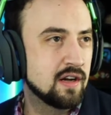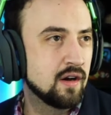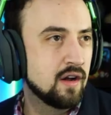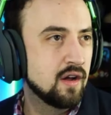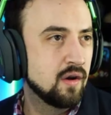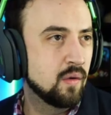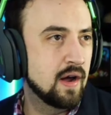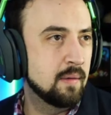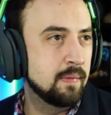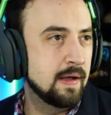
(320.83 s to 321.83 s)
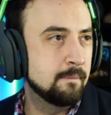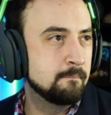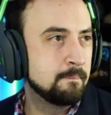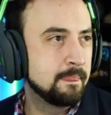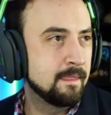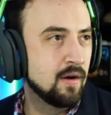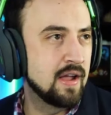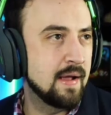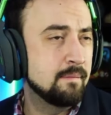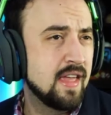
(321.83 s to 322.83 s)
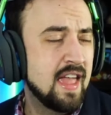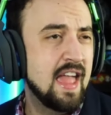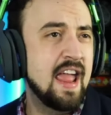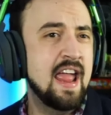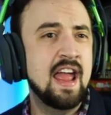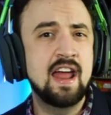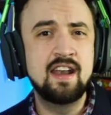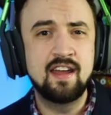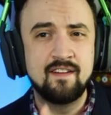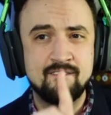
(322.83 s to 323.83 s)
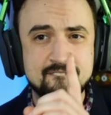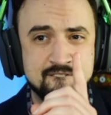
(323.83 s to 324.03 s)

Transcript: in here quite a bit. Okay, and